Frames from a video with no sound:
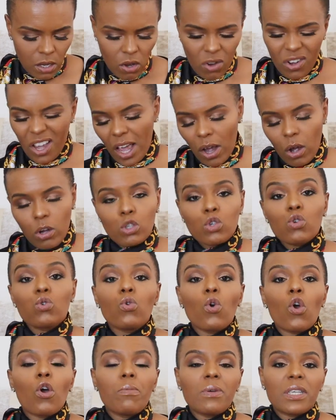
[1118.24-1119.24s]
okay, I got
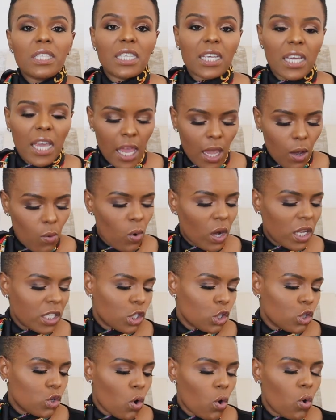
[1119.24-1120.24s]
2 Urban Decay
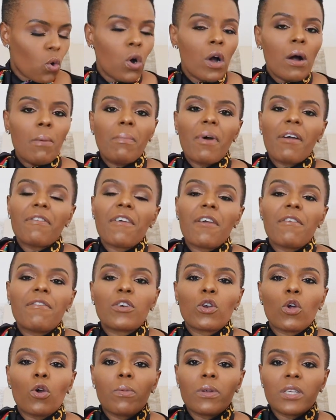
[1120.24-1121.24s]
ones. So my
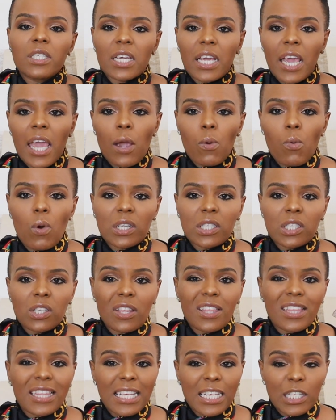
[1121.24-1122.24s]
favorite Urban Decay ones
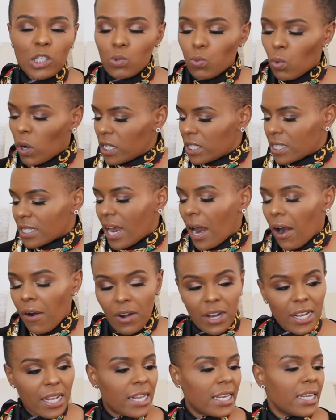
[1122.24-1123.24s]
are these ones
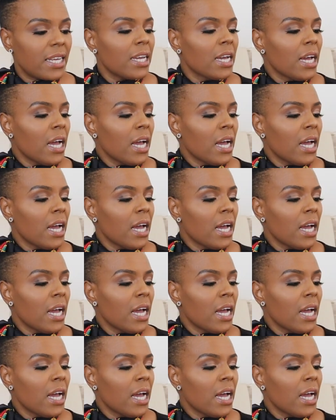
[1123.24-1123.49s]
currently.